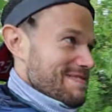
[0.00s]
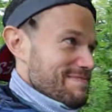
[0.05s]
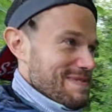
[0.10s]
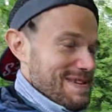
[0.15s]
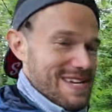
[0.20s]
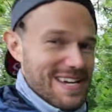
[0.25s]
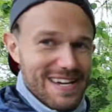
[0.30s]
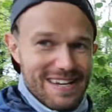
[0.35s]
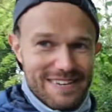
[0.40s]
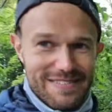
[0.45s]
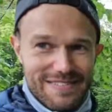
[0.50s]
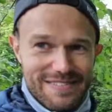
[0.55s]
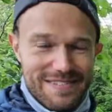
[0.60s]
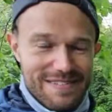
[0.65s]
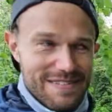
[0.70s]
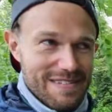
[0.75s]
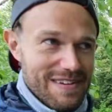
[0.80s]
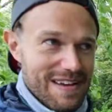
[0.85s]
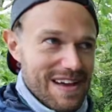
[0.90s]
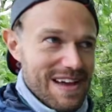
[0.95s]
but yeah,
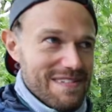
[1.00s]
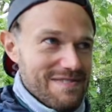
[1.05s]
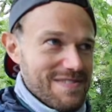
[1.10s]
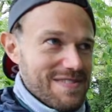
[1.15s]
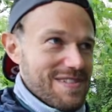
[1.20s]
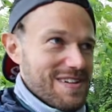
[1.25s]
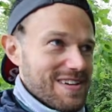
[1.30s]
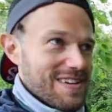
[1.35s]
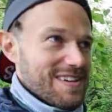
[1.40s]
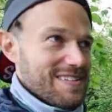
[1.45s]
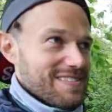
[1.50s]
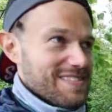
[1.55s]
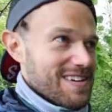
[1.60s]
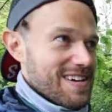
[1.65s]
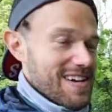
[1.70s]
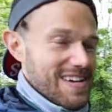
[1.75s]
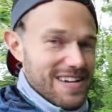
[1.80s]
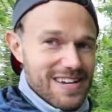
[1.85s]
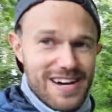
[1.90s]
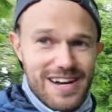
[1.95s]
everything is
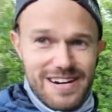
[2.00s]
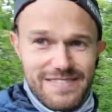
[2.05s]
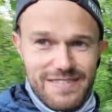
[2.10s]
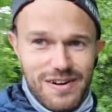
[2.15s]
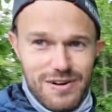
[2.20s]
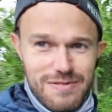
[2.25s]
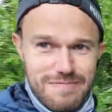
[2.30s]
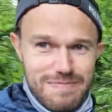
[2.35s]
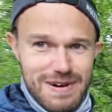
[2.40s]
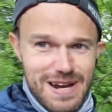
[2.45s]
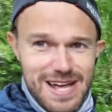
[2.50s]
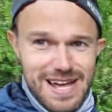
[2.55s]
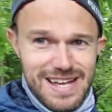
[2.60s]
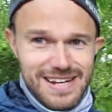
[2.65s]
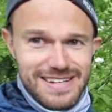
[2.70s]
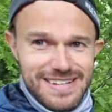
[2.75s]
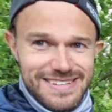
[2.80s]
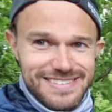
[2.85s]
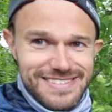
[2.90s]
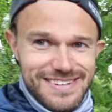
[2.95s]
going kind of on
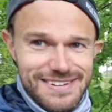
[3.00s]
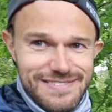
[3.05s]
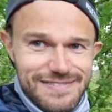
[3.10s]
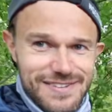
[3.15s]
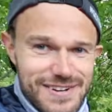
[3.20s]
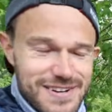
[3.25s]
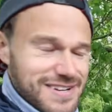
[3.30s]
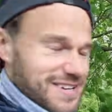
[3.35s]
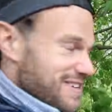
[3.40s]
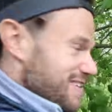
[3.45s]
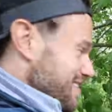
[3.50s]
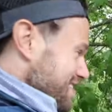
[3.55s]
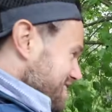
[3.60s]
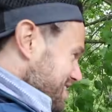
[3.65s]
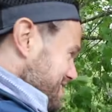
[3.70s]
plan so far.